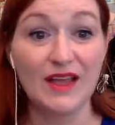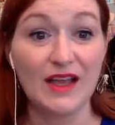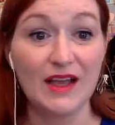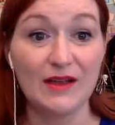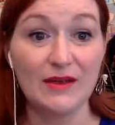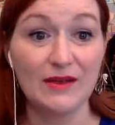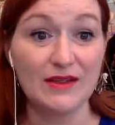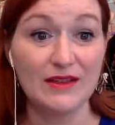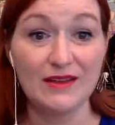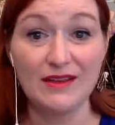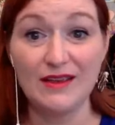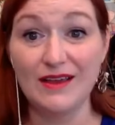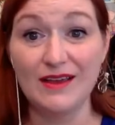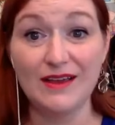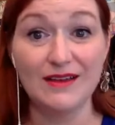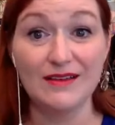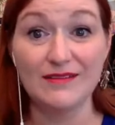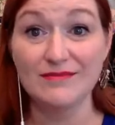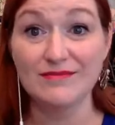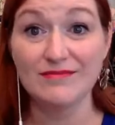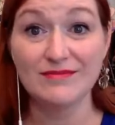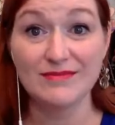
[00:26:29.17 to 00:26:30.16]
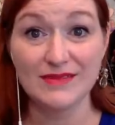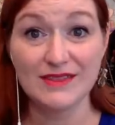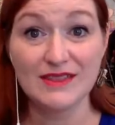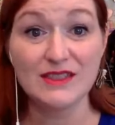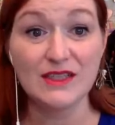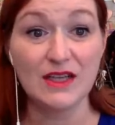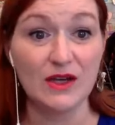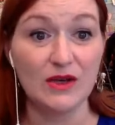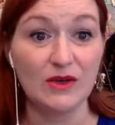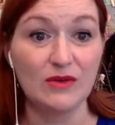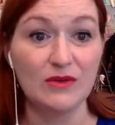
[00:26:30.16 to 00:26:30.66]
I get, yeah.
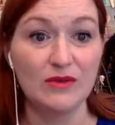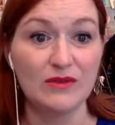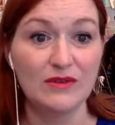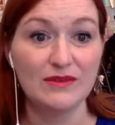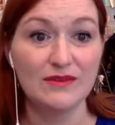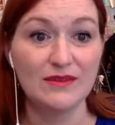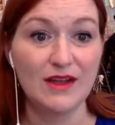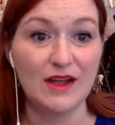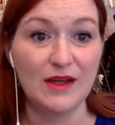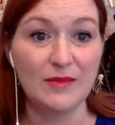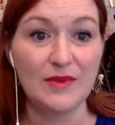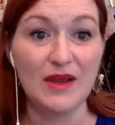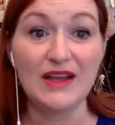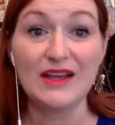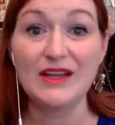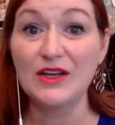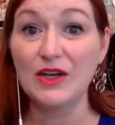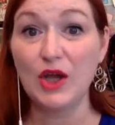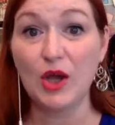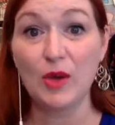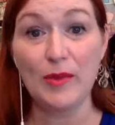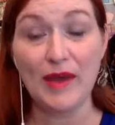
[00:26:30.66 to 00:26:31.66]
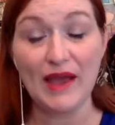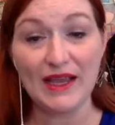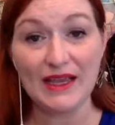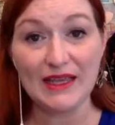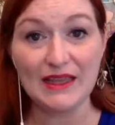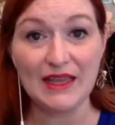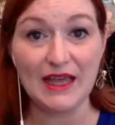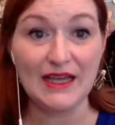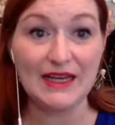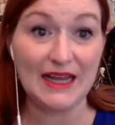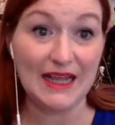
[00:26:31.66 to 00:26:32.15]
So I'm not going to go yeah. back
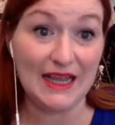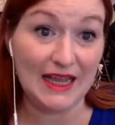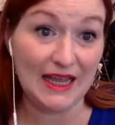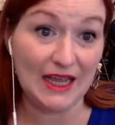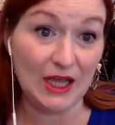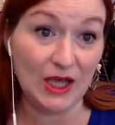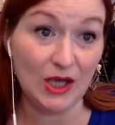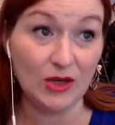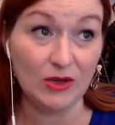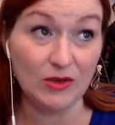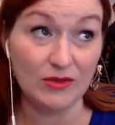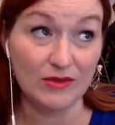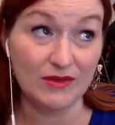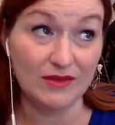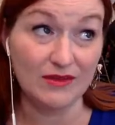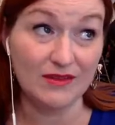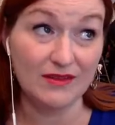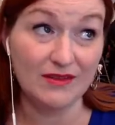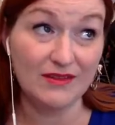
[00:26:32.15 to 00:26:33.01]
and lie down.